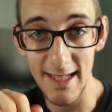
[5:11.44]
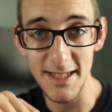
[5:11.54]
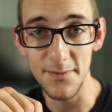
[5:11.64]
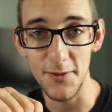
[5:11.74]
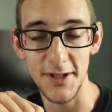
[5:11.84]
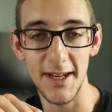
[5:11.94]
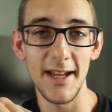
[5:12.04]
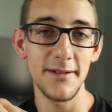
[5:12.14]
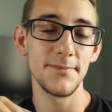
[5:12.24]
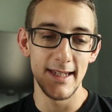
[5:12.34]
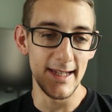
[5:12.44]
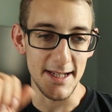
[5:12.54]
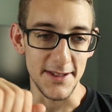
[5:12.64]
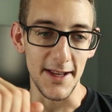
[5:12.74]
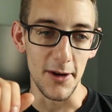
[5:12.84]
That's it for today. He
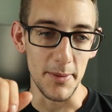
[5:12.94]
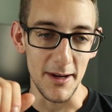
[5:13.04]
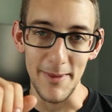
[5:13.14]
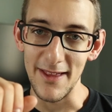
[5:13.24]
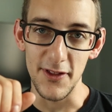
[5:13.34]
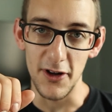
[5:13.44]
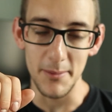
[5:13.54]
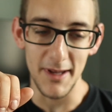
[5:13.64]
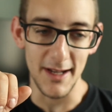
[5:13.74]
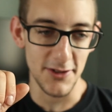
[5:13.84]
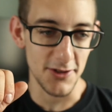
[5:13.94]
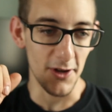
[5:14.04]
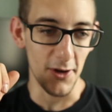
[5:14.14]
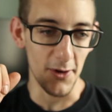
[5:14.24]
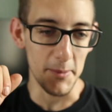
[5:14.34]
has therapy in about 30 minutes,
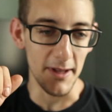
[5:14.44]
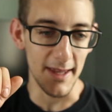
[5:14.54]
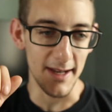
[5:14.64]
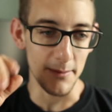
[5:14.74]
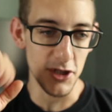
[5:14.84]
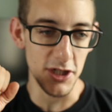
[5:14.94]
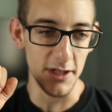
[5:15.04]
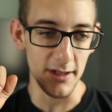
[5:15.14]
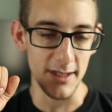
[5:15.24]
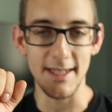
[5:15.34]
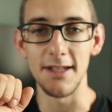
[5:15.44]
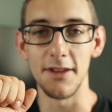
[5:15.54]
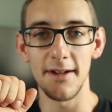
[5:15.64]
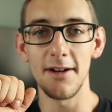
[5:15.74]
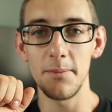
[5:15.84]
so I'm gonna let him chill until
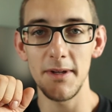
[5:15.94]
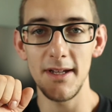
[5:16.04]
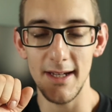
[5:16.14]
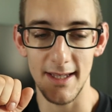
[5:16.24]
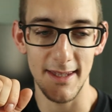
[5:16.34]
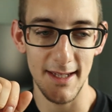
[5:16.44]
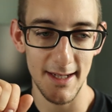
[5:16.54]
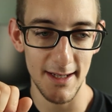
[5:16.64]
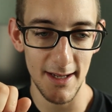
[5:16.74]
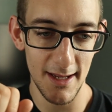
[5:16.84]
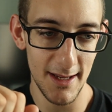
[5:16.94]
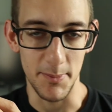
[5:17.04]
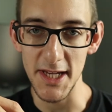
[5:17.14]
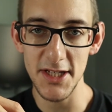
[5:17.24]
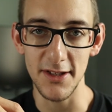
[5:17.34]
therapy, and then
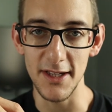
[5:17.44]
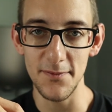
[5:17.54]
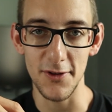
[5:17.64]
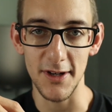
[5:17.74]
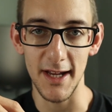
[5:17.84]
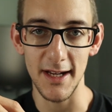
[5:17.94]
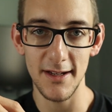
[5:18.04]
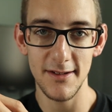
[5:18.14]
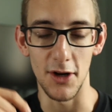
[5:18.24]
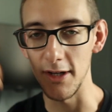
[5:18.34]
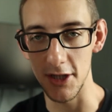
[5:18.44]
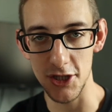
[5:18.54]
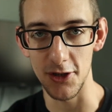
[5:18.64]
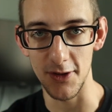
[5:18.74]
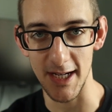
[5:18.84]
basically it for today. No need to
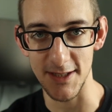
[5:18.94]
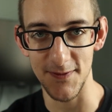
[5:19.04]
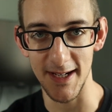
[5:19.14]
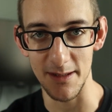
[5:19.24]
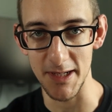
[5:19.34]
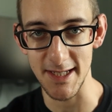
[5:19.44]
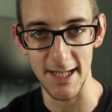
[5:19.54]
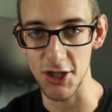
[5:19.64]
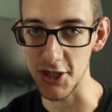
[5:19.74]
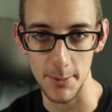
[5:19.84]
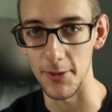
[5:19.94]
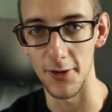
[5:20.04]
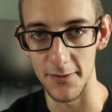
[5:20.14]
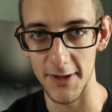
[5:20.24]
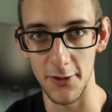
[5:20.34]
show you guys feeding because I just
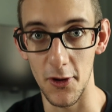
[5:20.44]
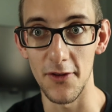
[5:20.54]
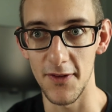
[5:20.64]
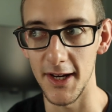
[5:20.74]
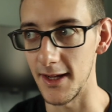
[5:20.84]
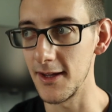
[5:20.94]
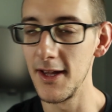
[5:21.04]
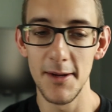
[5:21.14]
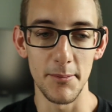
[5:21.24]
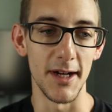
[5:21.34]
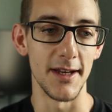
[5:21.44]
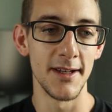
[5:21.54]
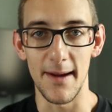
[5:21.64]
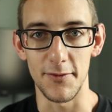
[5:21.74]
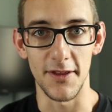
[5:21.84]
uploaded a video on feeding, but
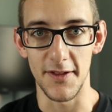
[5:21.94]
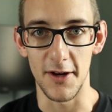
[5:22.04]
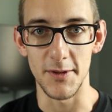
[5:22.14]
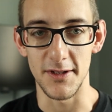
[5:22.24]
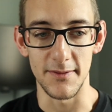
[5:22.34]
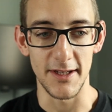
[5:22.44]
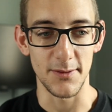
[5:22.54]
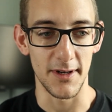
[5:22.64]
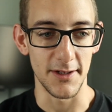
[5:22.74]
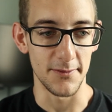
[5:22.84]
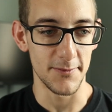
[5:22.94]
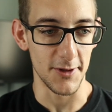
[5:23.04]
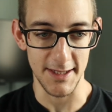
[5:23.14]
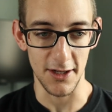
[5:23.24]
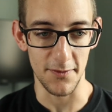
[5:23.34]
after the therapist leave, that's what I do. So
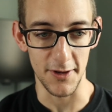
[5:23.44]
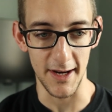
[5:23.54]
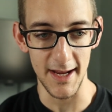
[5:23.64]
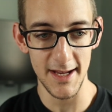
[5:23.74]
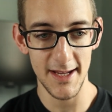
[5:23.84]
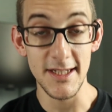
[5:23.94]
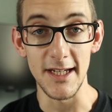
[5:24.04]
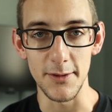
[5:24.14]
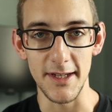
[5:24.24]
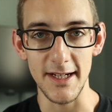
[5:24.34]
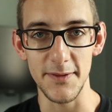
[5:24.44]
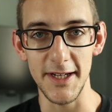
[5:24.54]
that's all for today. See you in the next